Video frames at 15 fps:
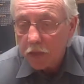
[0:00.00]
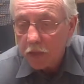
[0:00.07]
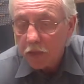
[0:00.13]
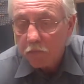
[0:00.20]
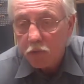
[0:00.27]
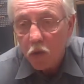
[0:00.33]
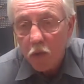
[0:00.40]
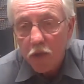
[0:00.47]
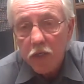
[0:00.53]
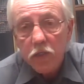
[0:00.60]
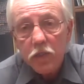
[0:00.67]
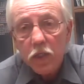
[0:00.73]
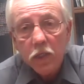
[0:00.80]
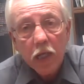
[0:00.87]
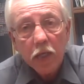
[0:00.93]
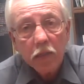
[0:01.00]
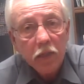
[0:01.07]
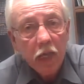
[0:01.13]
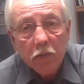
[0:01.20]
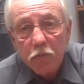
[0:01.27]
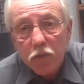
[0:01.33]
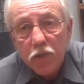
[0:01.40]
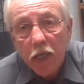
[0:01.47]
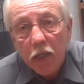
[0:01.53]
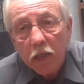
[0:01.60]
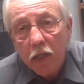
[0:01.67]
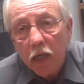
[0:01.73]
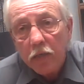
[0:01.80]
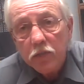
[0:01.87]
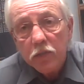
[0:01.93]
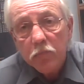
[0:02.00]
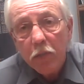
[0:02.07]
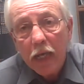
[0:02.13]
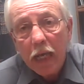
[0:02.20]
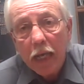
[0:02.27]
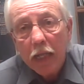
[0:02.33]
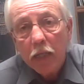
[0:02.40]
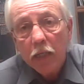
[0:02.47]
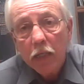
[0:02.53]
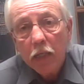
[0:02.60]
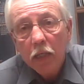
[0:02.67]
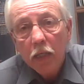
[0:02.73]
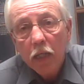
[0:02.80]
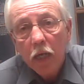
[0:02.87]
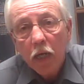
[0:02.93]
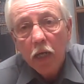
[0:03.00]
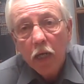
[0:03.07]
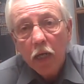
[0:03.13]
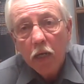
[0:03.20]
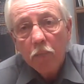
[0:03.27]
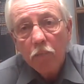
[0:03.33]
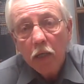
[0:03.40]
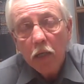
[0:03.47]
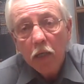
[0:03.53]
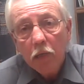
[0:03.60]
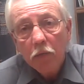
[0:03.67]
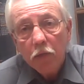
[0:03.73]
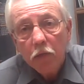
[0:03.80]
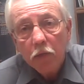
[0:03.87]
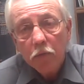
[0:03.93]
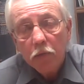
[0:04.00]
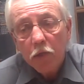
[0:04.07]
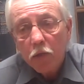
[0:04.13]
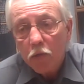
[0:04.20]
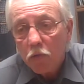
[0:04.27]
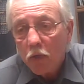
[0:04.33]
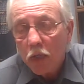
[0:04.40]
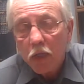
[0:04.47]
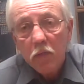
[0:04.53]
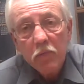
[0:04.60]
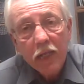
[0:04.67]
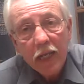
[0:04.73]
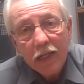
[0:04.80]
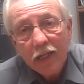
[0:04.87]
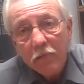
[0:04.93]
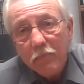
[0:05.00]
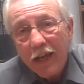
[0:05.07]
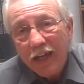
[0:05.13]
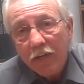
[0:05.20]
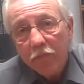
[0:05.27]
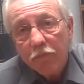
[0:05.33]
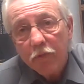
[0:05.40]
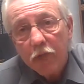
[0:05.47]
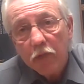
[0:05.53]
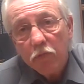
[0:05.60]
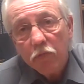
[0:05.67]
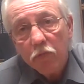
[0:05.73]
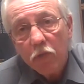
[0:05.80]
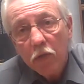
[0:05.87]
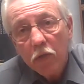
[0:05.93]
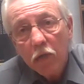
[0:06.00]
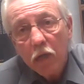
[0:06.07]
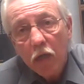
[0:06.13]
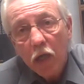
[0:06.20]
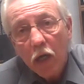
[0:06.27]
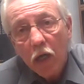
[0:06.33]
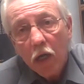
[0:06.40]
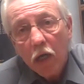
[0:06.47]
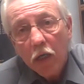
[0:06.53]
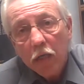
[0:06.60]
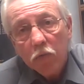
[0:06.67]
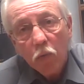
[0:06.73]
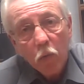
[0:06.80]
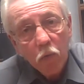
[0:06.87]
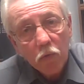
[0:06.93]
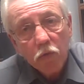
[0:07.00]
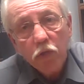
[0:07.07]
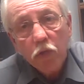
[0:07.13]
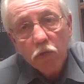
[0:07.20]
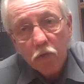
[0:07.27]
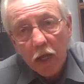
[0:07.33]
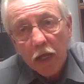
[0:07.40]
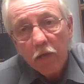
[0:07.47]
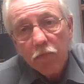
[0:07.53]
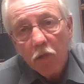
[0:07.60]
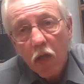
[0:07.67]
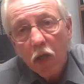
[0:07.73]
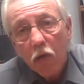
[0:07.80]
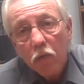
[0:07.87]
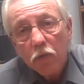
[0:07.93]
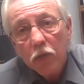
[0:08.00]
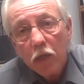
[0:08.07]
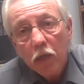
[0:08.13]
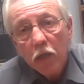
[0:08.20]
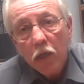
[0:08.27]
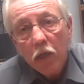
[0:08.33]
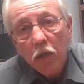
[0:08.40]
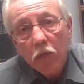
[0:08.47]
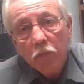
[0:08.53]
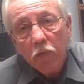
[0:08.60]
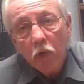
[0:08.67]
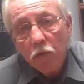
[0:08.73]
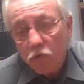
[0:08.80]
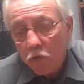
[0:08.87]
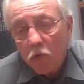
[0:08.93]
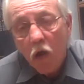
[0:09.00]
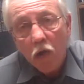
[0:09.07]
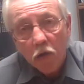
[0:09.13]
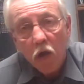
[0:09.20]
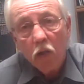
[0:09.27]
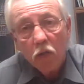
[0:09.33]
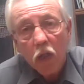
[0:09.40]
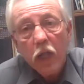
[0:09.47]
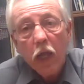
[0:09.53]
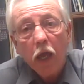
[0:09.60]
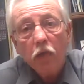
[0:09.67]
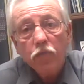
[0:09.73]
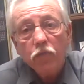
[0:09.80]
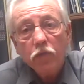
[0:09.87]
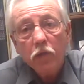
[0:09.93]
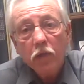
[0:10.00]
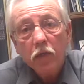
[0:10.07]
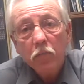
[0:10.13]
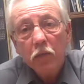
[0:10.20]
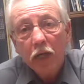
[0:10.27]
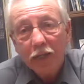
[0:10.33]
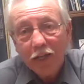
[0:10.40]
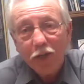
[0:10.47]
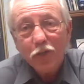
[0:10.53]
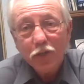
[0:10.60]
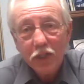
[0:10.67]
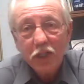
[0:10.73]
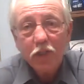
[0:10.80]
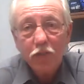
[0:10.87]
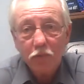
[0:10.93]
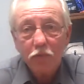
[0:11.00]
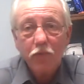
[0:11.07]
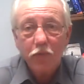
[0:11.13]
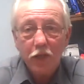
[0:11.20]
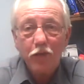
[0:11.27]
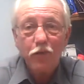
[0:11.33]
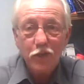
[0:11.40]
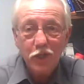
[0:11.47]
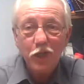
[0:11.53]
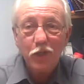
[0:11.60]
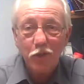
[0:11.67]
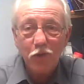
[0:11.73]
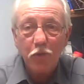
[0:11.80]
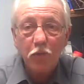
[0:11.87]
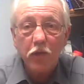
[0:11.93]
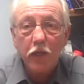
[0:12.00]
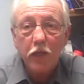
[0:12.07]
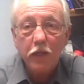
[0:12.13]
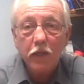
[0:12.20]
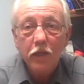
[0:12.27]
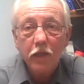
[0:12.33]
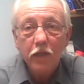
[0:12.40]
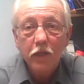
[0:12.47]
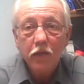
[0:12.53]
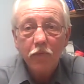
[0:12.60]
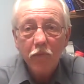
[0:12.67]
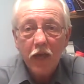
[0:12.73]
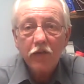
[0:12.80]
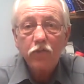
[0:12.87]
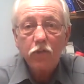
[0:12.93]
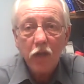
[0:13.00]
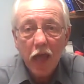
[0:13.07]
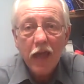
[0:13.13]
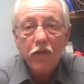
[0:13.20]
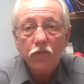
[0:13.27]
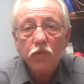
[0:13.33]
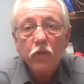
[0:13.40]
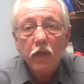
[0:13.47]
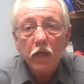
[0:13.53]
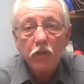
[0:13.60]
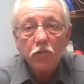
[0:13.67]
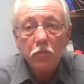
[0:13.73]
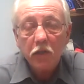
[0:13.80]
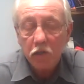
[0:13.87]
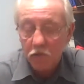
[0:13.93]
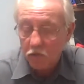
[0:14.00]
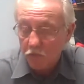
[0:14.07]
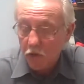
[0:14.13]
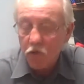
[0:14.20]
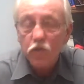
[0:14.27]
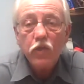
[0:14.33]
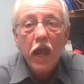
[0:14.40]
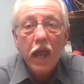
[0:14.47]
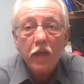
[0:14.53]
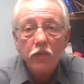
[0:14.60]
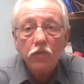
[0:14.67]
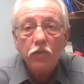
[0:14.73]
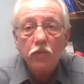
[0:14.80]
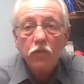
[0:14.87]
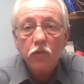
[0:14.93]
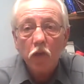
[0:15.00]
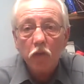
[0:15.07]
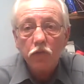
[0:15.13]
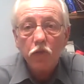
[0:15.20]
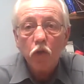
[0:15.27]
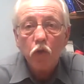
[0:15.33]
employees to take 10% cuts in pay. They're eliminating benefits in order to stay afloat. Those are on our list, but I guarantee you they're in tier 3. That's last ditch, because those actions start to